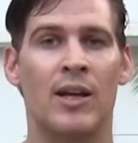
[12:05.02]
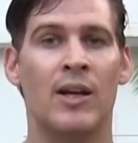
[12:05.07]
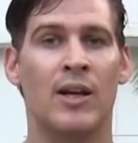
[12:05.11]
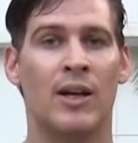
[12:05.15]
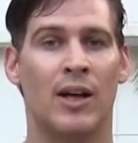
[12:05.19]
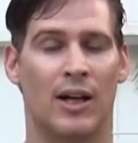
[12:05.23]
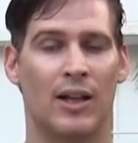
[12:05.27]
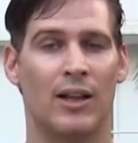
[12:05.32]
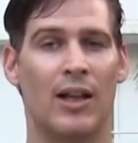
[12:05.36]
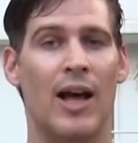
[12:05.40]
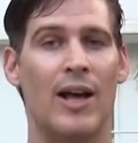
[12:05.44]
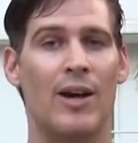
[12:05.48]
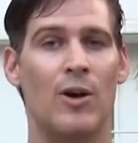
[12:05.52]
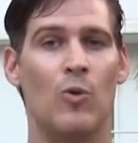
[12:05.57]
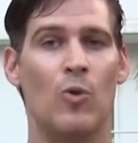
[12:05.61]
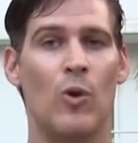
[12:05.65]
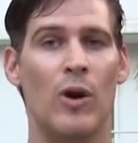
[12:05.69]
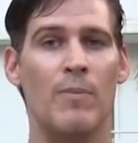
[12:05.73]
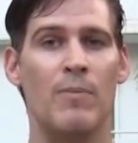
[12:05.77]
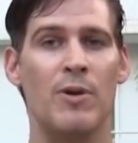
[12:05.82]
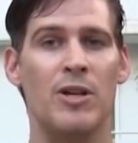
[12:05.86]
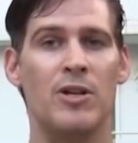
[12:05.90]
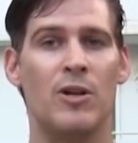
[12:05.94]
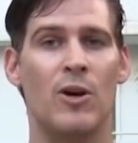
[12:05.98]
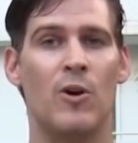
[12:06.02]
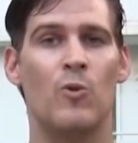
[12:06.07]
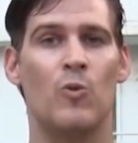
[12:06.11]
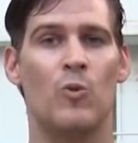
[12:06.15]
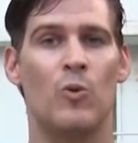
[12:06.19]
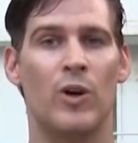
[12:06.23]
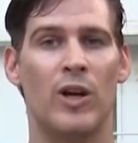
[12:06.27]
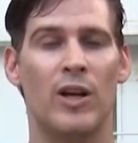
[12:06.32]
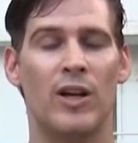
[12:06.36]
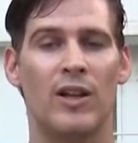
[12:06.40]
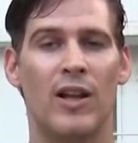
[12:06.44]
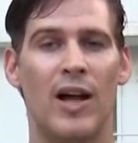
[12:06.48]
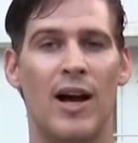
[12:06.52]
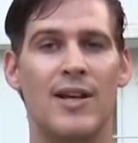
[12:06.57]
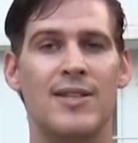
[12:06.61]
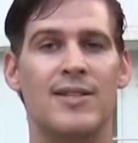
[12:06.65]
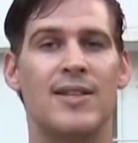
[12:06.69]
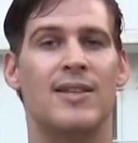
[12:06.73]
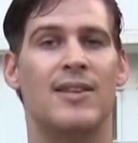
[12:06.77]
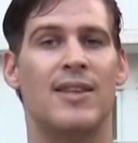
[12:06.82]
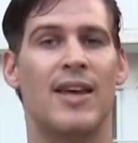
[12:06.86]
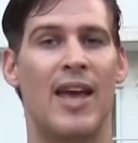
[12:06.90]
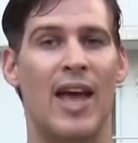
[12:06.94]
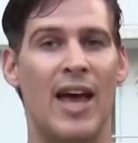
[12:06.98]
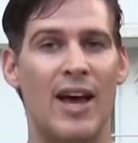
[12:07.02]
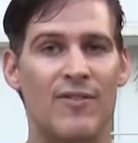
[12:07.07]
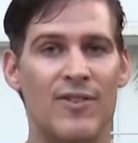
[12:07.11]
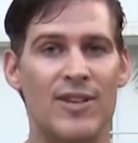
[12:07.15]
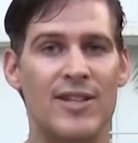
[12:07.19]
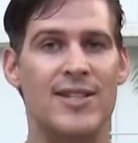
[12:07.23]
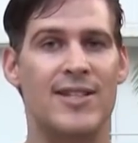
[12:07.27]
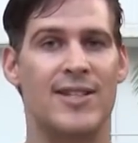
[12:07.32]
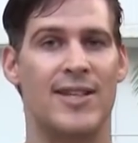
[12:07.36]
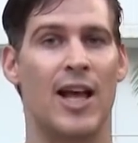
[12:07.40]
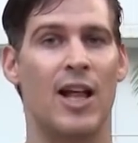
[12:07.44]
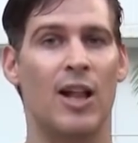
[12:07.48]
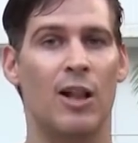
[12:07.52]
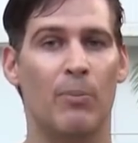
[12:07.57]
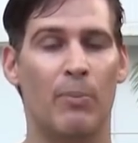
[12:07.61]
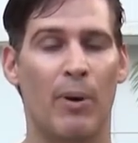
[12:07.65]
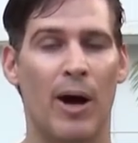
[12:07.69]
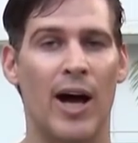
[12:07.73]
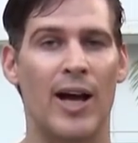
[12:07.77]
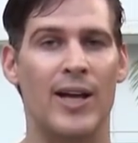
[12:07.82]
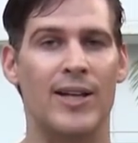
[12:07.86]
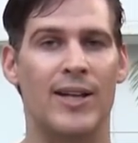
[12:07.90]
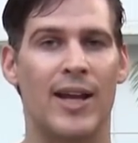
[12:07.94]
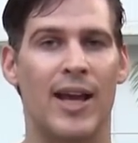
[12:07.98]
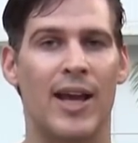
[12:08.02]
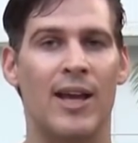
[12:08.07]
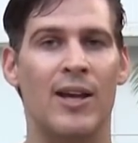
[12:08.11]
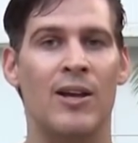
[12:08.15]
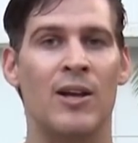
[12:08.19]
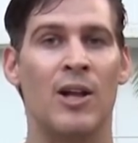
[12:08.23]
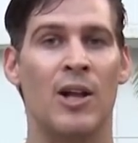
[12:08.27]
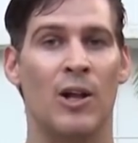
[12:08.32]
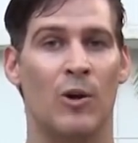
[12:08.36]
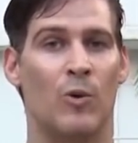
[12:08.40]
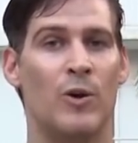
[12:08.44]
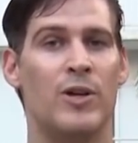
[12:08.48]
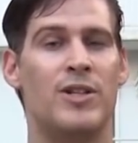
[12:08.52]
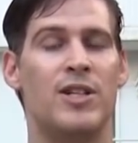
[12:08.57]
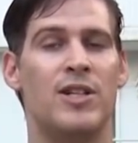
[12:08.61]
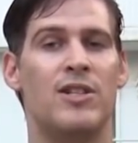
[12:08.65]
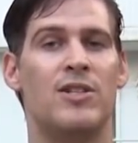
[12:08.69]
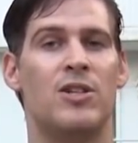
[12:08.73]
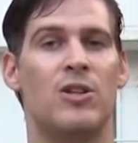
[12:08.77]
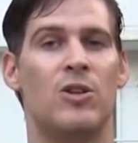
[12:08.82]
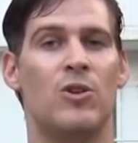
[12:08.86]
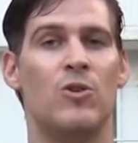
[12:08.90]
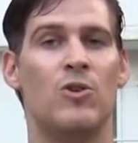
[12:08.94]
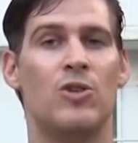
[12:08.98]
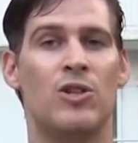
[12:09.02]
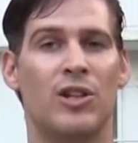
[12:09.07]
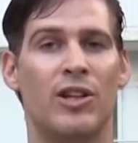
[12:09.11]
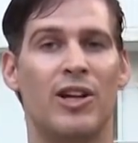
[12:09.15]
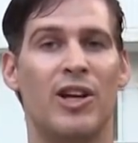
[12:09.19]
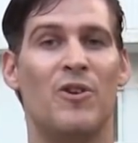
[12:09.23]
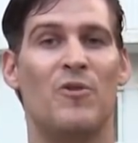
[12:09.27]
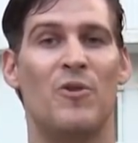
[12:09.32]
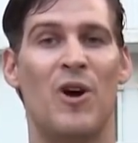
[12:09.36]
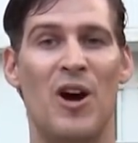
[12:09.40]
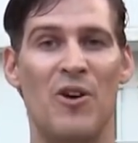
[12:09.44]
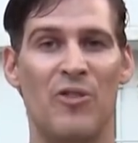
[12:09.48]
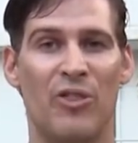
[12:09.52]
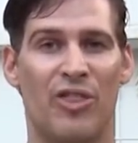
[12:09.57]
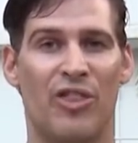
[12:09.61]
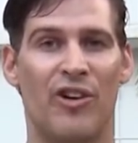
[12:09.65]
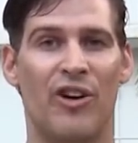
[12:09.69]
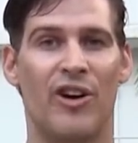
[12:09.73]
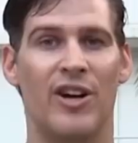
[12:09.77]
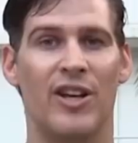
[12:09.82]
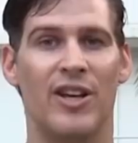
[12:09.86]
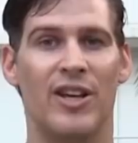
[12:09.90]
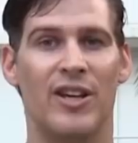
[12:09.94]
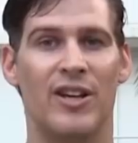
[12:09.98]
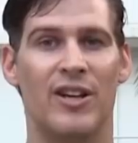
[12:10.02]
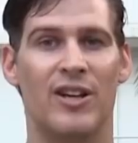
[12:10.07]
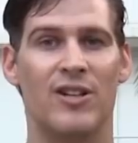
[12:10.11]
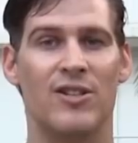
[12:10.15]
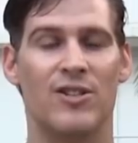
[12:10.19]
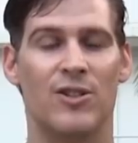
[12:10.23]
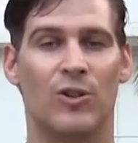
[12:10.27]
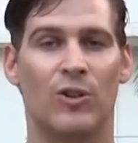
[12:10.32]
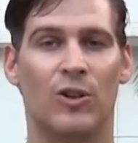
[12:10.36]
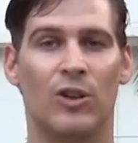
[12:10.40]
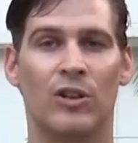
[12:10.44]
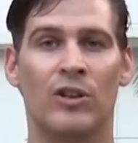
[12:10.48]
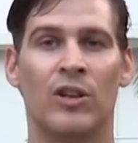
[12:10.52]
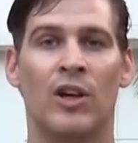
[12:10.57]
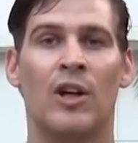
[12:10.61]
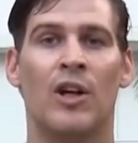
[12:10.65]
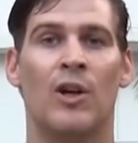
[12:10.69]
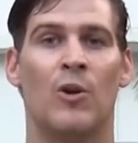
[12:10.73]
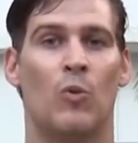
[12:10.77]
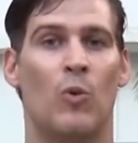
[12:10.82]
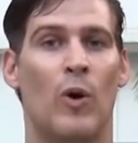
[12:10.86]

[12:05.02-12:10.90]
date. A lot of women don't realize that they have a sell-by date, which is usually around 30 years old,